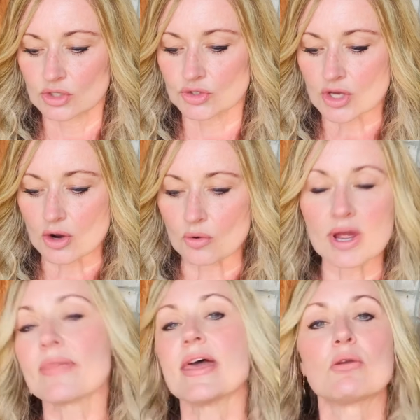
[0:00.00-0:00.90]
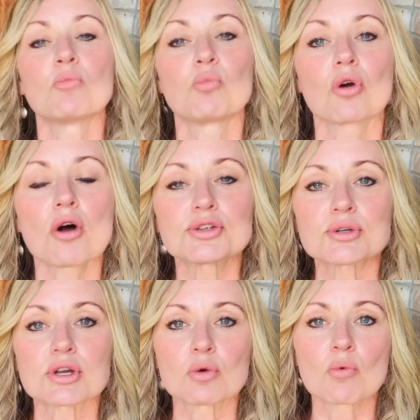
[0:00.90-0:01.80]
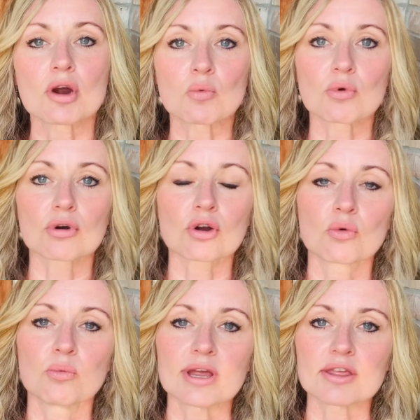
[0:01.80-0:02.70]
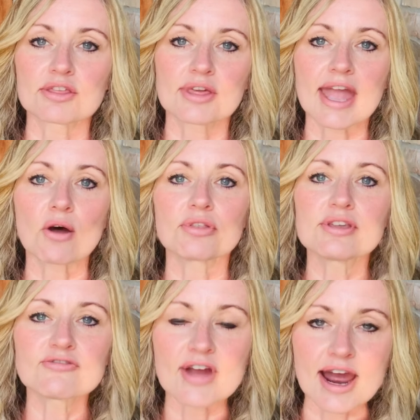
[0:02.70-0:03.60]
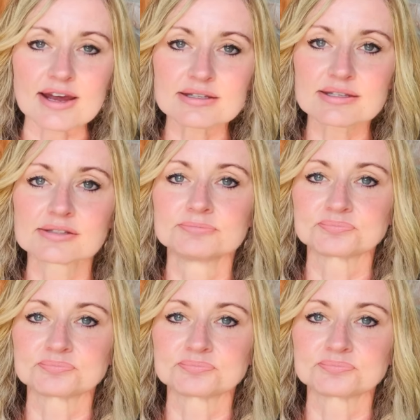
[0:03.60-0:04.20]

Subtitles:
So, and then we're also going to want to work with healthy fats.